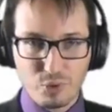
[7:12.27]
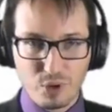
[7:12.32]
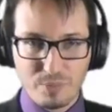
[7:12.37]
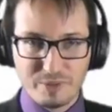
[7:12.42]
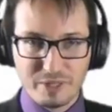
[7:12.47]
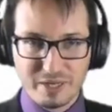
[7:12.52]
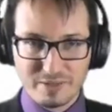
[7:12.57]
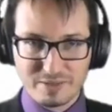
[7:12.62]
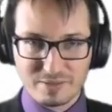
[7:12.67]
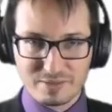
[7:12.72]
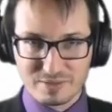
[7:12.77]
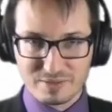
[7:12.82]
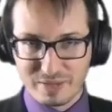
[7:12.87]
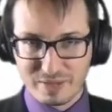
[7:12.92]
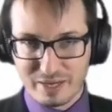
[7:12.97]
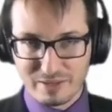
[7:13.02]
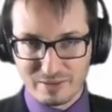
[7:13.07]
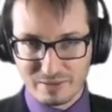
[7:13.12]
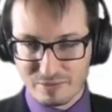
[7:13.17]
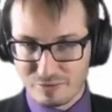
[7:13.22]
update,
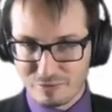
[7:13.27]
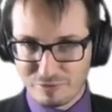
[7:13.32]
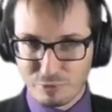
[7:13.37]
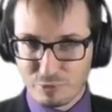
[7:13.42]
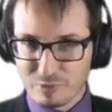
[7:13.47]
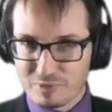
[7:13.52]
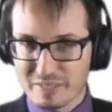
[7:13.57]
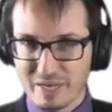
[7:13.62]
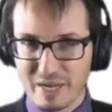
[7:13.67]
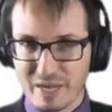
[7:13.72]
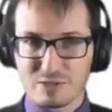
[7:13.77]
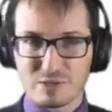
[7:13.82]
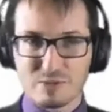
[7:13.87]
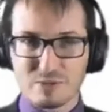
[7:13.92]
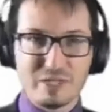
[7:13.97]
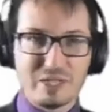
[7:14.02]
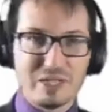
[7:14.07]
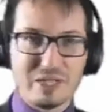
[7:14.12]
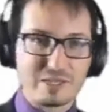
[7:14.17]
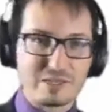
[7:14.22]
and full scans a
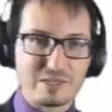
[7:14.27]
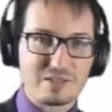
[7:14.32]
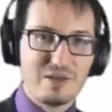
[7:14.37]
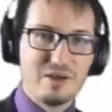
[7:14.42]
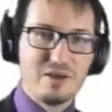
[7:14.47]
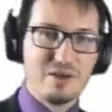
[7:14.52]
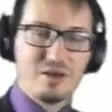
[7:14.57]
bit less